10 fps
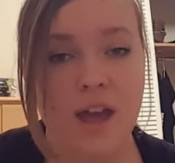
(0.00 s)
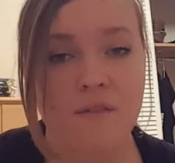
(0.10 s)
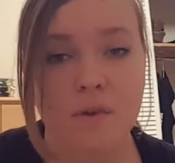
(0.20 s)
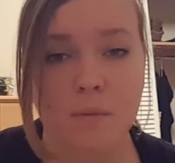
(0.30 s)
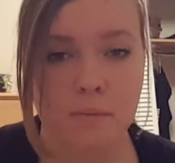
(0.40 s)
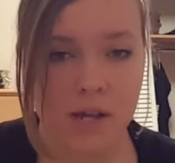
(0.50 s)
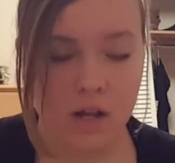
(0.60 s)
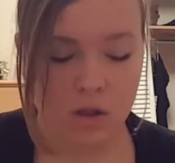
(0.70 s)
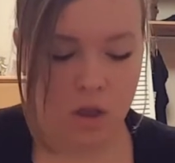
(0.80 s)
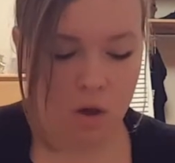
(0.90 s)
the
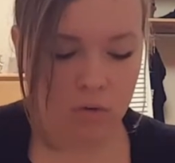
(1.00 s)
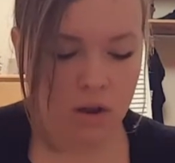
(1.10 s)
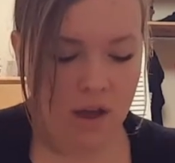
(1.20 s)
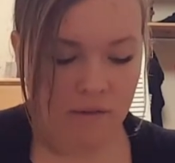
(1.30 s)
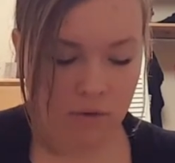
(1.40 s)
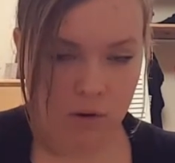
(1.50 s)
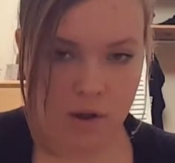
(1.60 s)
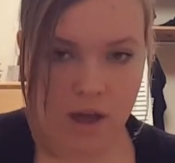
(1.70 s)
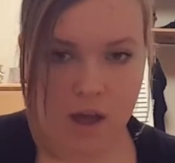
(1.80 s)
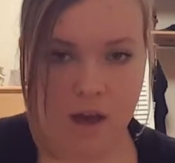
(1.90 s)
pelvic girdle and the lower
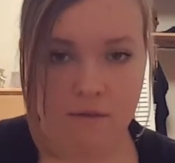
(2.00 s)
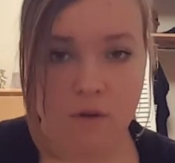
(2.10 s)
limb.